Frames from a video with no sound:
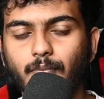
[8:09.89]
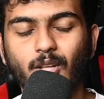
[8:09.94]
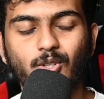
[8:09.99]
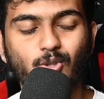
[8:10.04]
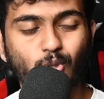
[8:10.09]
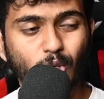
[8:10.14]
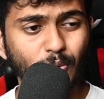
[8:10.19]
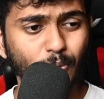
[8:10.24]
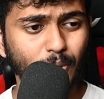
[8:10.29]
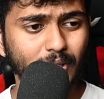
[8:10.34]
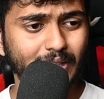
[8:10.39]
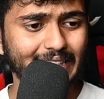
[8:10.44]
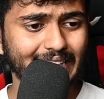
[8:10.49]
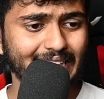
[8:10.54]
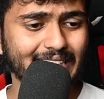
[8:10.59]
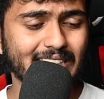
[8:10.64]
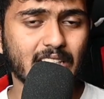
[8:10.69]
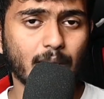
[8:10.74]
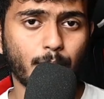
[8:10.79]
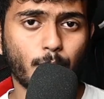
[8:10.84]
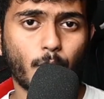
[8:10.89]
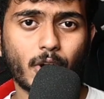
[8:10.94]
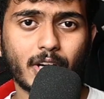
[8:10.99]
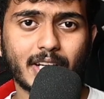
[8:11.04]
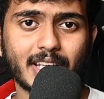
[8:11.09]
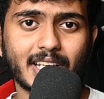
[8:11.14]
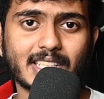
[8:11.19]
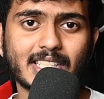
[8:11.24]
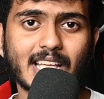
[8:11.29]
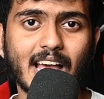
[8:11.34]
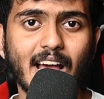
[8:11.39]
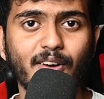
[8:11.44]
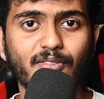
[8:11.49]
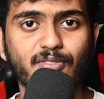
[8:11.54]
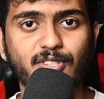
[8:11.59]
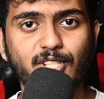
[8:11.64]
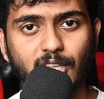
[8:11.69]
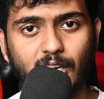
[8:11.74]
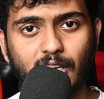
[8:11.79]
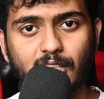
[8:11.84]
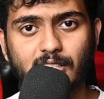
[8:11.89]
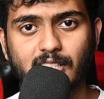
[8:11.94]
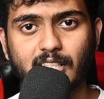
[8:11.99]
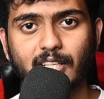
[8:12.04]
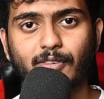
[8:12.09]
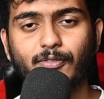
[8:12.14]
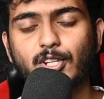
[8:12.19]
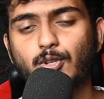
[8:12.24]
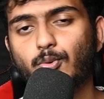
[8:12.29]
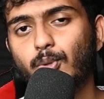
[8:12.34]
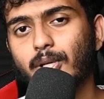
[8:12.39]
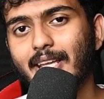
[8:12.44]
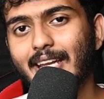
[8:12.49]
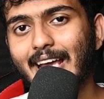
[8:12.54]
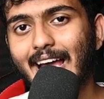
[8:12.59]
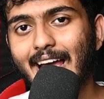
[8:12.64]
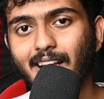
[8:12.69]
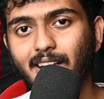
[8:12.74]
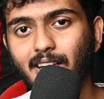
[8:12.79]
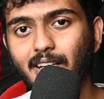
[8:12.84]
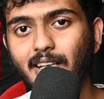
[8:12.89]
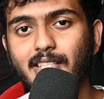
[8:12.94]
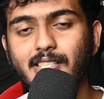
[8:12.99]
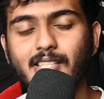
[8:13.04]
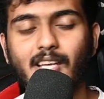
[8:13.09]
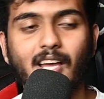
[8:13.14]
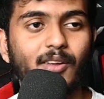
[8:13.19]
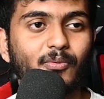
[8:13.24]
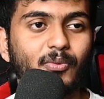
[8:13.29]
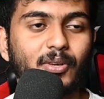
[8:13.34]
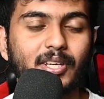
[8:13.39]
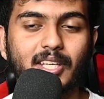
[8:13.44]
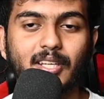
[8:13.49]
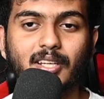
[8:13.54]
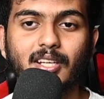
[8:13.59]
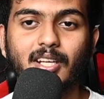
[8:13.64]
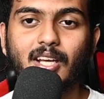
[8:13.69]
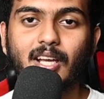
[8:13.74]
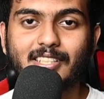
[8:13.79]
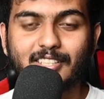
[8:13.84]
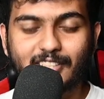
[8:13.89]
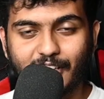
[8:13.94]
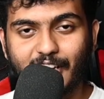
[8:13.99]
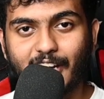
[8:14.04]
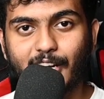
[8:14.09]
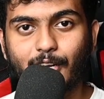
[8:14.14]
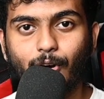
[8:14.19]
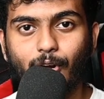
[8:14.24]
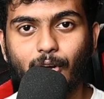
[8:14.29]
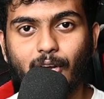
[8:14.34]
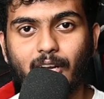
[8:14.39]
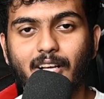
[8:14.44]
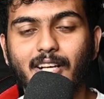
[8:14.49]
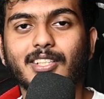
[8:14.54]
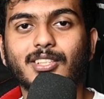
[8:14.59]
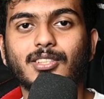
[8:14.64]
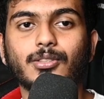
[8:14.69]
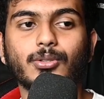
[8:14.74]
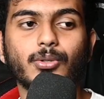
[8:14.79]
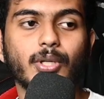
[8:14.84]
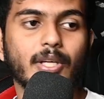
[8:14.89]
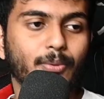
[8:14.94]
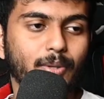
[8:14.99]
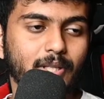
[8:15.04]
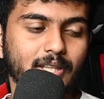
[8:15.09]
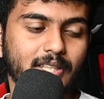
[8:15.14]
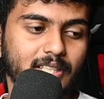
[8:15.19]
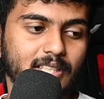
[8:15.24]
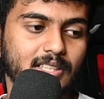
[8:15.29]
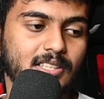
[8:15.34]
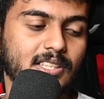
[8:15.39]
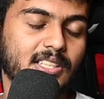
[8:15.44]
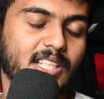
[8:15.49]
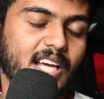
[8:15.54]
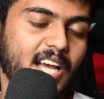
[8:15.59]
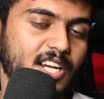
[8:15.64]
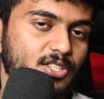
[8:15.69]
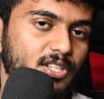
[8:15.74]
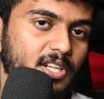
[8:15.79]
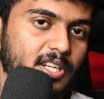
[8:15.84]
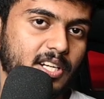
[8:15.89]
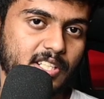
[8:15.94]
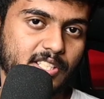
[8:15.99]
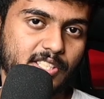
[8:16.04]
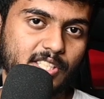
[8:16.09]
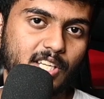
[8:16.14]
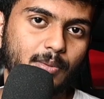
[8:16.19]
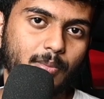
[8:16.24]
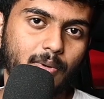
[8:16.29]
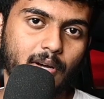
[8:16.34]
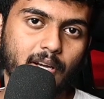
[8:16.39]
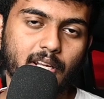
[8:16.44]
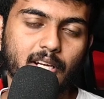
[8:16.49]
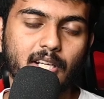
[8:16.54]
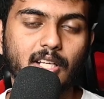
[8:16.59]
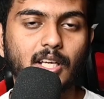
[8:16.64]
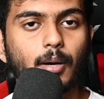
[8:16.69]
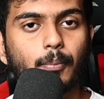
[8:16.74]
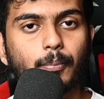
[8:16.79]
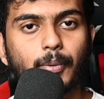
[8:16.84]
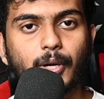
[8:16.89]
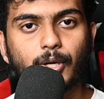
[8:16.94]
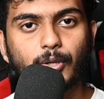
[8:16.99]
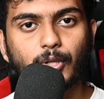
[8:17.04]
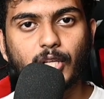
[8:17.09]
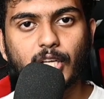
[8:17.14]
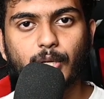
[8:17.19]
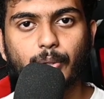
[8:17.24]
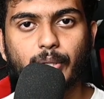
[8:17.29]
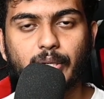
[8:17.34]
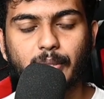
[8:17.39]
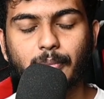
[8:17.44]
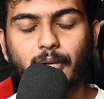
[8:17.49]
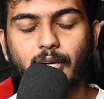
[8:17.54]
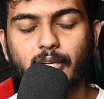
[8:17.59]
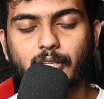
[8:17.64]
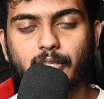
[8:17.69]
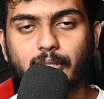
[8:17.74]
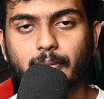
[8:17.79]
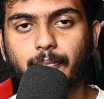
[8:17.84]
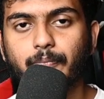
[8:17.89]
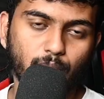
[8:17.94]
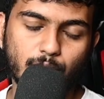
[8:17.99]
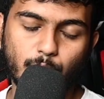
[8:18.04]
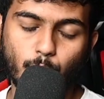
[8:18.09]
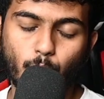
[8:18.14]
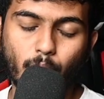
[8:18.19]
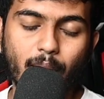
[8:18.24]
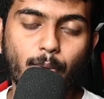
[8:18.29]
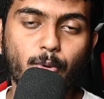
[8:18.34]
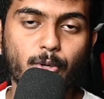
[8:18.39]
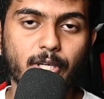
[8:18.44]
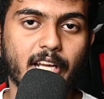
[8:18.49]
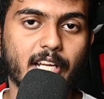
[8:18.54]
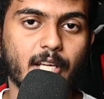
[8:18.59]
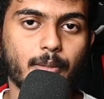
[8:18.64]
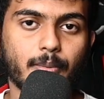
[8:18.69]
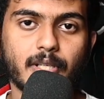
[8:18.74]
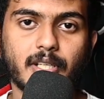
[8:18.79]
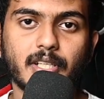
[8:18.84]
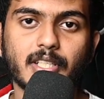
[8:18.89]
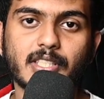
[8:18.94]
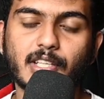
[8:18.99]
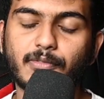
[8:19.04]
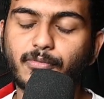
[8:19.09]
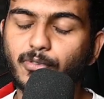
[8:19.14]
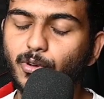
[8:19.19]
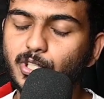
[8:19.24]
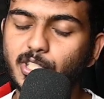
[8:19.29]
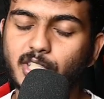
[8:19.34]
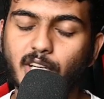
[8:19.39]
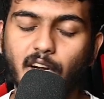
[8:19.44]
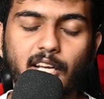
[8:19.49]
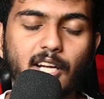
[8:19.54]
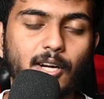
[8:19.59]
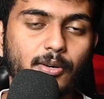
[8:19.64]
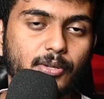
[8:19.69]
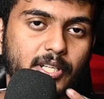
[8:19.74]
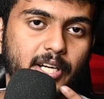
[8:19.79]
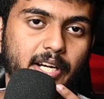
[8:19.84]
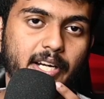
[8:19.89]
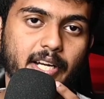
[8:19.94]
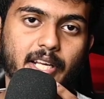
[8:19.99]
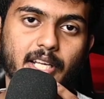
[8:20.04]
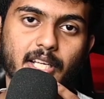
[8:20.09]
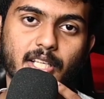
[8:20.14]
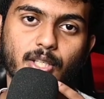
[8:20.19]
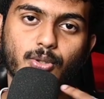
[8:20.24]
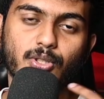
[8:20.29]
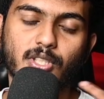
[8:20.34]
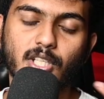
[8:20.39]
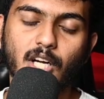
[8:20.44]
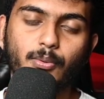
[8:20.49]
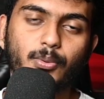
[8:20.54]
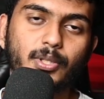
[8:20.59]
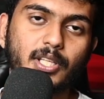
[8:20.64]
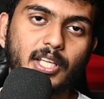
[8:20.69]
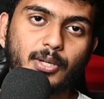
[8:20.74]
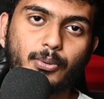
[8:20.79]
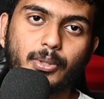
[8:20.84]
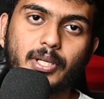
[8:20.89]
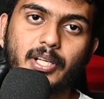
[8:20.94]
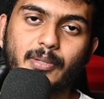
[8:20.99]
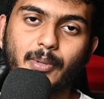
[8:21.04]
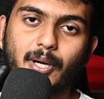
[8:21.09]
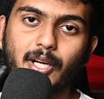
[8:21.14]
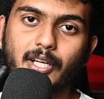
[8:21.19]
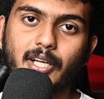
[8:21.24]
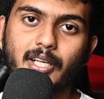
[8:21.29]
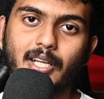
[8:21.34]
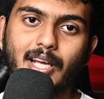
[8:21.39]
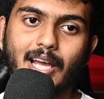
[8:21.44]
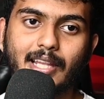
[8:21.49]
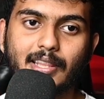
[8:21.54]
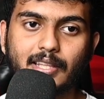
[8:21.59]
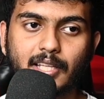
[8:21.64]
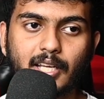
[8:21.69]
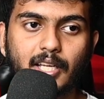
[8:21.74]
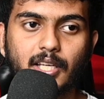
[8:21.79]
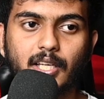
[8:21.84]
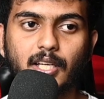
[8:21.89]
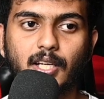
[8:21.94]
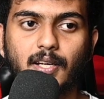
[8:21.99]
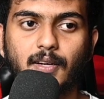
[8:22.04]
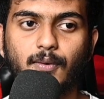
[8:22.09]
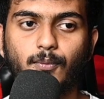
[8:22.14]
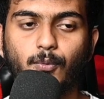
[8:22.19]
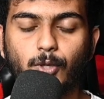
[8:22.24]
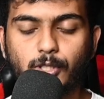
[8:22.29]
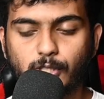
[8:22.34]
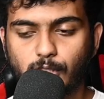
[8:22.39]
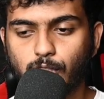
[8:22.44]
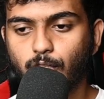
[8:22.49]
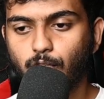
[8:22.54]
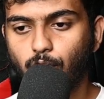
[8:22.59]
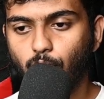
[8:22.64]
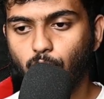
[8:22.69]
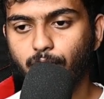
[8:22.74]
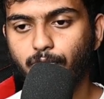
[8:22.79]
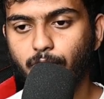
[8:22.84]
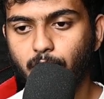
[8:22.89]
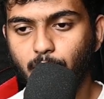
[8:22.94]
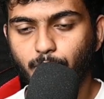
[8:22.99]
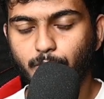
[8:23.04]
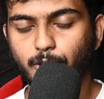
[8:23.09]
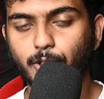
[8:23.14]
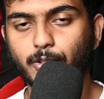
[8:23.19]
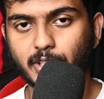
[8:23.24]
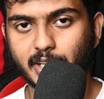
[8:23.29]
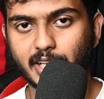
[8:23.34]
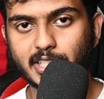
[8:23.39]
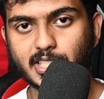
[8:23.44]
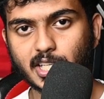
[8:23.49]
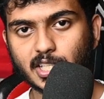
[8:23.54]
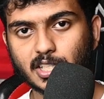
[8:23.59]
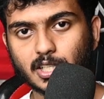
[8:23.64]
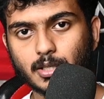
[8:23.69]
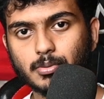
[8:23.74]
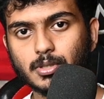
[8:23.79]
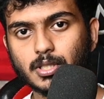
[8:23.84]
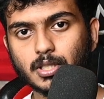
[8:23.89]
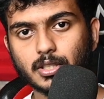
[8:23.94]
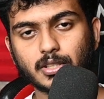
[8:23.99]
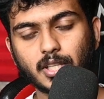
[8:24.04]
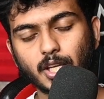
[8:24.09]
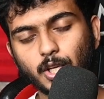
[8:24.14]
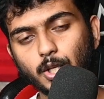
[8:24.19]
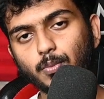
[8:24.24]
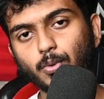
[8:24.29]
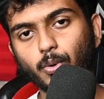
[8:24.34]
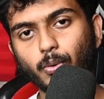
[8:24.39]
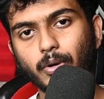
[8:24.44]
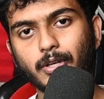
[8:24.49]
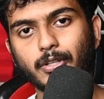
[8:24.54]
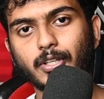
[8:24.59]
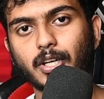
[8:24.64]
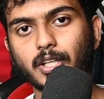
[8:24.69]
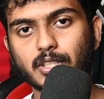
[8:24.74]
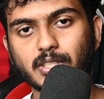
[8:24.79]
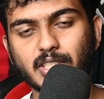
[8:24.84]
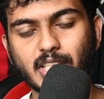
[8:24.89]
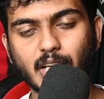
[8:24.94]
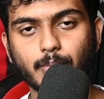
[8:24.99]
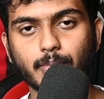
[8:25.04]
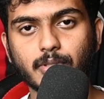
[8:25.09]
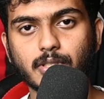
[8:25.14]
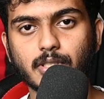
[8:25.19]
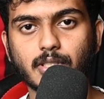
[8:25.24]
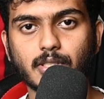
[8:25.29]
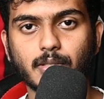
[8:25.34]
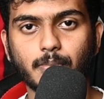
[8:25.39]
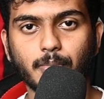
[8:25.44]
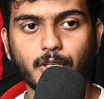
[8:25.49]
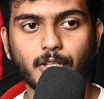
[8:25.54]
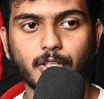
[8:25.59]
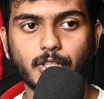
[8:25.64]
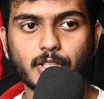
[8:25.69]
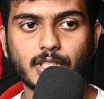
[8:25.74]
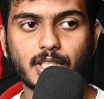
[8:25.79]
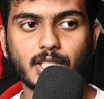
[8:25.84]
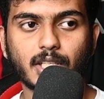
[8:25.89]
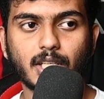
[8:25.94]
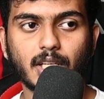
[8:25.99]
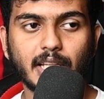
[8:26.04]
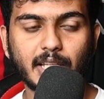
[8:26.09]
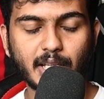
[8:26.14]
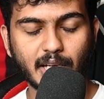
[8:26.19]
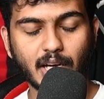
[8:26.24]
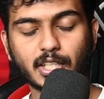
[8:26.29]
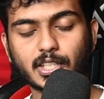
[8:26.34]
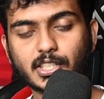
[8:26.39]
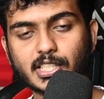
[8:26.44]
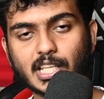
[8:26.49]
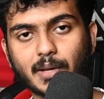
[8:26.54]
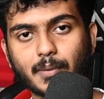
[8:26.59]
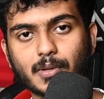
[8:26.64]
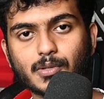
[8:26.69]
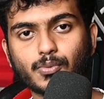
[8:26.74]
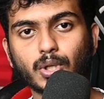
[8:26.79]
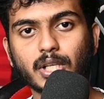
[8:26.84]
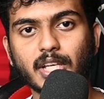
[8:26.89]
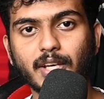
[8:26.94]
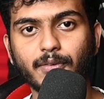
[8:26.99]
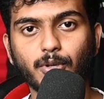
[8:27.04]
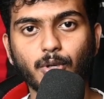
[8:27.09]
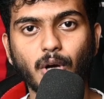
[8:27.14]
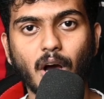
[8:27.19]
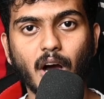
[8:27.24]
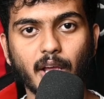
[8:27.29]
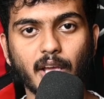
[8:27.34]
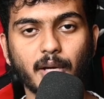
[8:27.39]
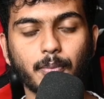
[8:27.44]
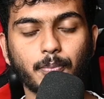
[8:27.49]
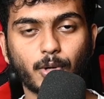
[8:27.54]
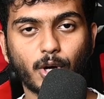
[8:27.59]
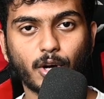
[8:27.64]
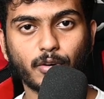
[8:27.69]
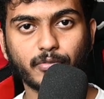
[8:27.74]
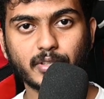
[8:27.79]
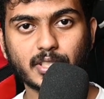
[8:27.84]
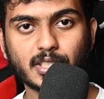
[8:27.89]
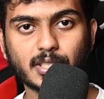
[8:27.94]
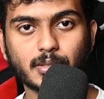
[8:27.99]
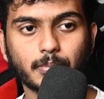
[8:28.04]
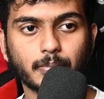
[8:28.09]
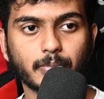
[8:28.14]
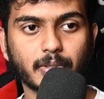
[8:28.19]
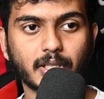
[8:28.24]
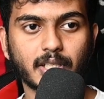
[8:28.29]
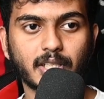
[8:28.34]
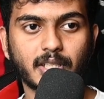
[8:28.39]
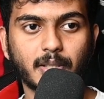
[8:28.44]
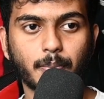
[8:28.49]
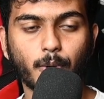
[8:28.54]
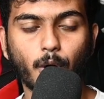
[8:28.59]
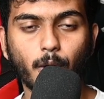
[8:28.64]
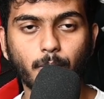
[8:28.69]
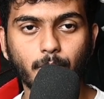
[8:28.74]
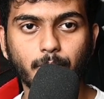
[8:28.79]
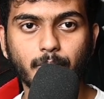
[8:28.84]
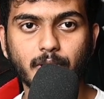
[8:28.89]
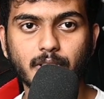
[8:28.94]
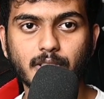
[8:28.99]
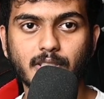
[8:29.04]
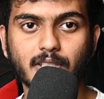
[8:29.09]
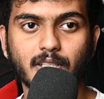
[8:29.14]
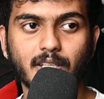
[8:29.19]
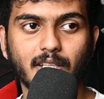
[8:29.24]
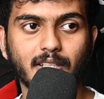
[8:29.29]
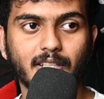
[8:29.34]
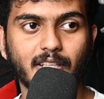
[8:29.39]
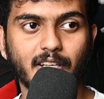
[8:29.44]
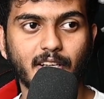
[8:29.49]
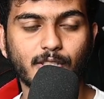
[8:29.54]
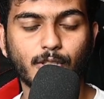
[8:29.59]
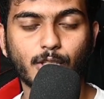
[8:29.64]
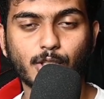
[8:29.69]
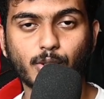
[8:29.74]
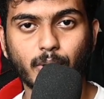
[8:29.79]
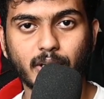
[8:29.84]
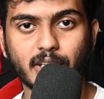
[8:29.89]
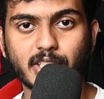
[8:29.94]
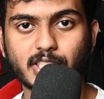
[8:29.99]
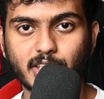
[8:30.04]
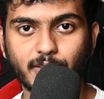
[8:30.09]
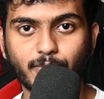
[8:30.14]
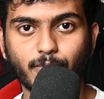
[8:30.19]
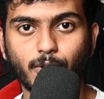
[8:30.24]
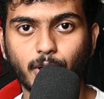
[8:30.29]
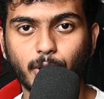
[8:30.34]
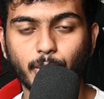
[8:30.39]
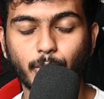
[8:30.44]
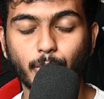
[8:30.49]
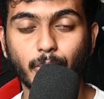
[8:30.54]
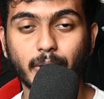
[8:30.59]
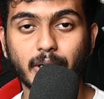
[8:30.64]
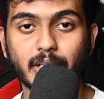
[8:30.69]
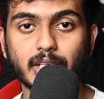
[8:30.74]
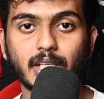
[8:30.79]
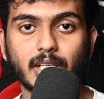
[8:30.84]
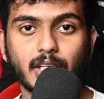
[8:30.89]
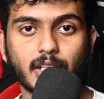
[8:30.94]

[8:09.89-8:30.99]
So even these commodities have charts in which we can analyze and we can trade on. So even this is actually a riskier market compared to the equity market. So what I would recommend is, if you're starting out trading, you start with the equity market, and then once you're confident with your trade setups, then you move into the other segments, because the other segments will give you higher profits, but the problem is there is also a risk involved into it.